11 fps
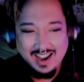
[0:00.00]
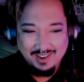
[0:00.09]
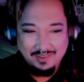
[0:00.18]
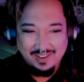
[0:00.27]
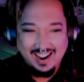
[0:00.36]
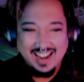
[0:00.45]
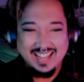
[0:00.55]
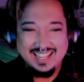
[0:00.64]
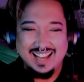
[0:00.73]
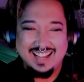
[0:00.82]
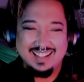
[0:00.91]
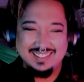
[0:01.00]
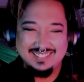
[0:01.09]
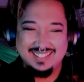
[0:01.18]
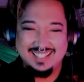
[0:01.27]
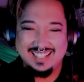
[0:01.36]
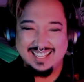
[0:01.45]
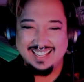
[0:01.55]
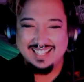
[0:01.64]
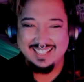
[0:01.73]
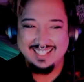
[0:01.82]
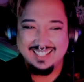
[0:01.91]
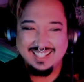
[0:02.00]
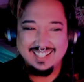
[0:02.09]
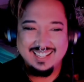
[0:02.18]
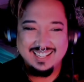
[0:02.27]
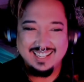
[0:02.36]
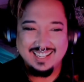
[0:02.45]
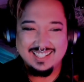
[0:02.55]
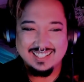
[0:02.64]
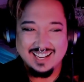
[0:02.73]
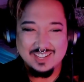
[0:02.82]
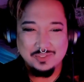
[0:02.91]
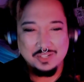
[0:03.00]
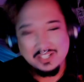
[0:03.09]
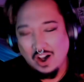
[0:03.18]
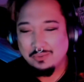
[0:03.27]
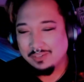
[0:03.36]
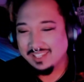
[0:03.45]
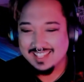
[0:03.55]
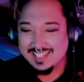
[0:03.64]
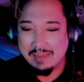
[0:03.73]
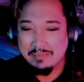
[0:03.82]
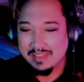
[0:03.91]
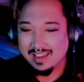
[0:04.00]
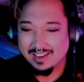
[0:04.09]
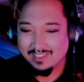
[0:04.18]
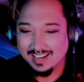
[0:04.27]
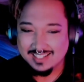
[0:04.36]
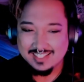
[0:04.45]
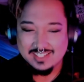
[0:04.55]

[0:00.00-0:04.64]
pray, love. Oh gosh, which is all really the same thing, right? It's